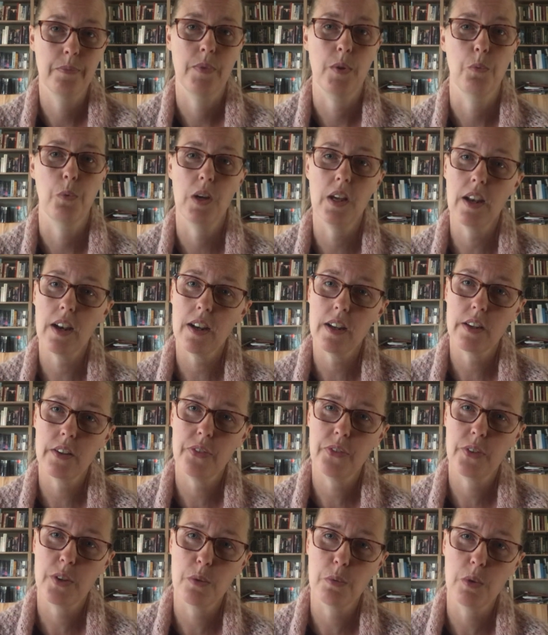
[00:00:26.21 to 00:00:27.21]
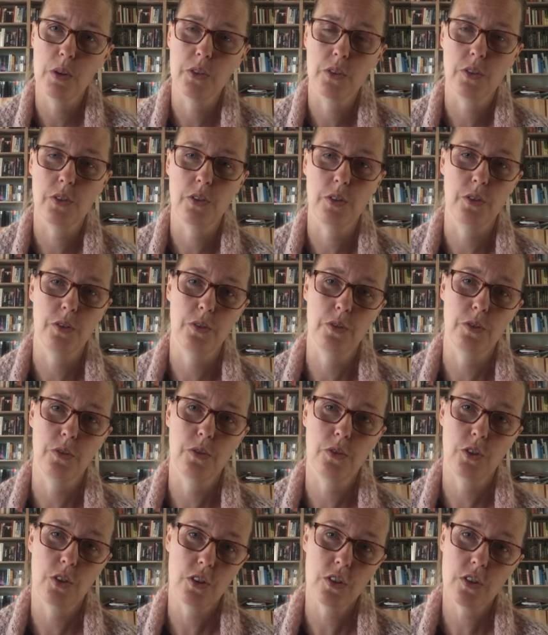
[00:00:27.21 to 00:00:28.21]
Well, if you want to
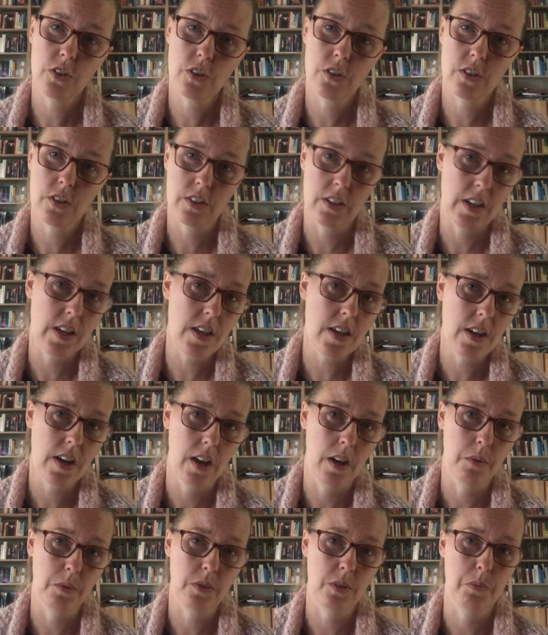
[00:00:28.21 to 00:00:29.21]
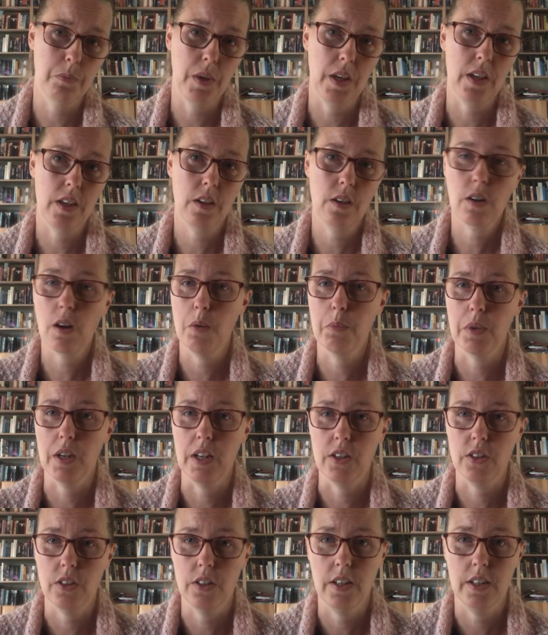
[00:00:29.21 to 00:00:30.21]
just see how to make
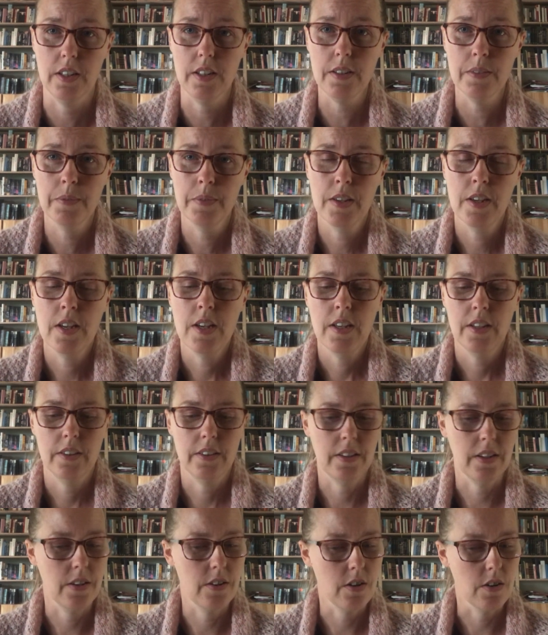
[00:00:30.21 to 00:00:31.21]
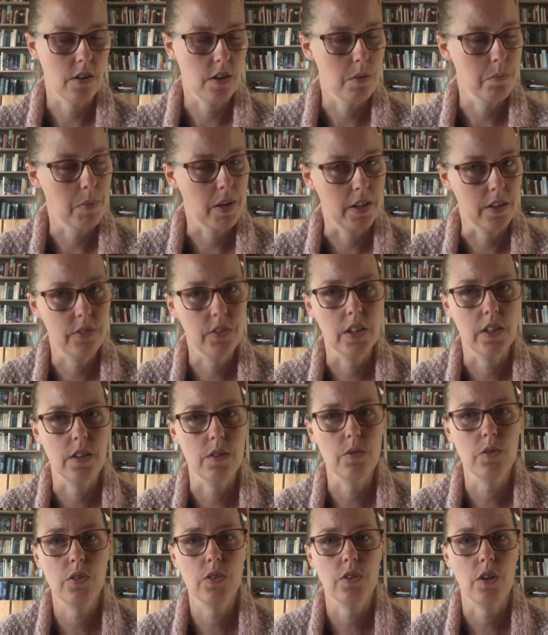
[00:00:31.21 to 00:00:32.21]
combination knitting, there are many
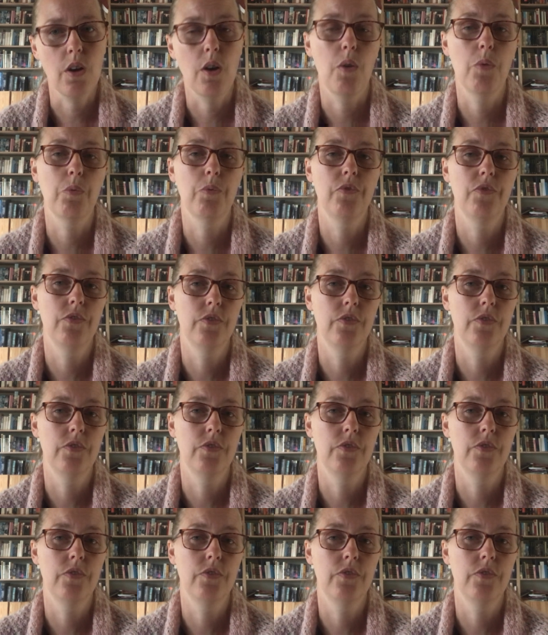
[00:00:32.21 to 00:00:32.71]
videos of